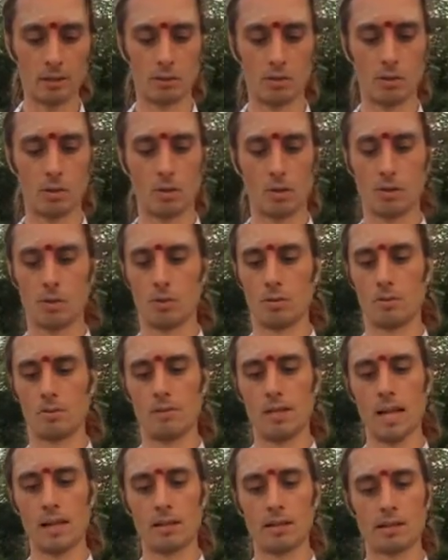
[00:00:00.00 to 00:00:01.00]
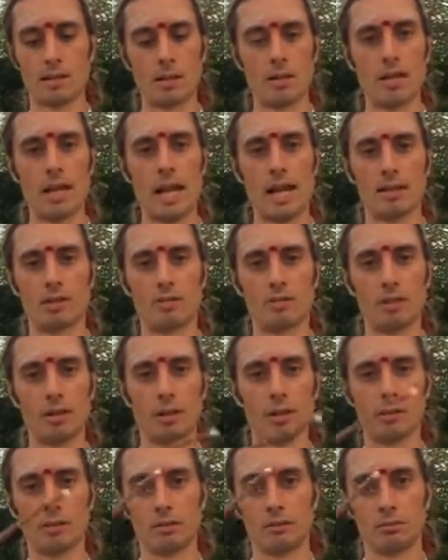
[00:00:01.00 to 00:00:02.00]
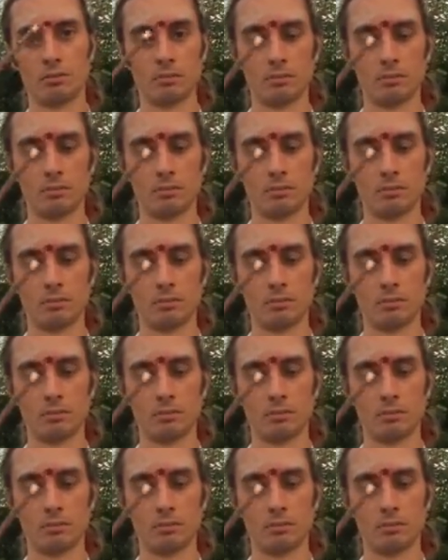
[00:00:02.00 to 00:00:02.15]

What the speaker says: So that's gonna last for